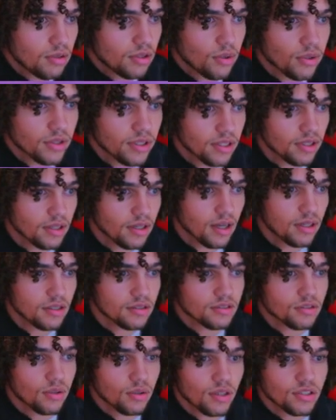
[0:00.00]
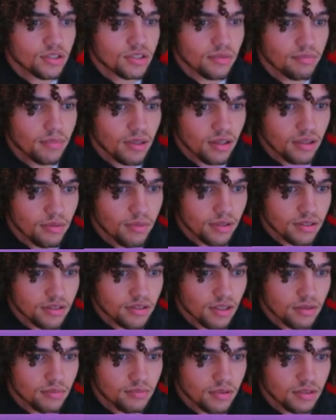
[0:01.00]
No, it cannot. Stone Edge can barely break a
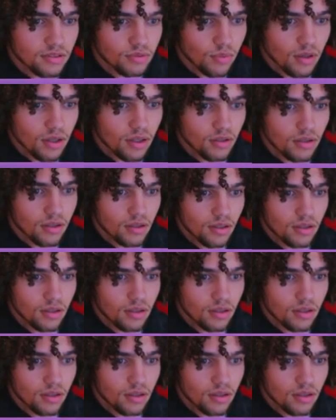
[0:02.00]
sub as well.